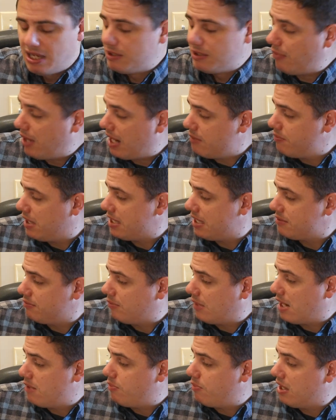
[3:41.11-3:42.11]
In my, best,
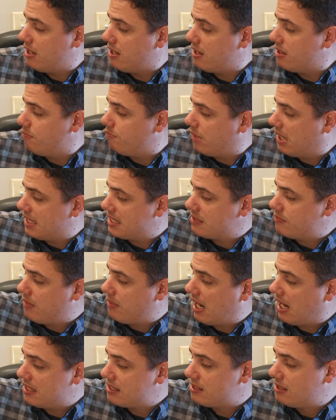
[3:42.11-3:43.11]
my opinion, the best
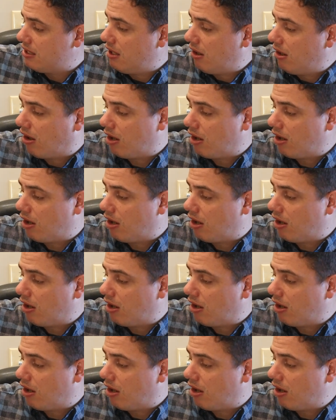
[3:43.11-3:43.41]
masks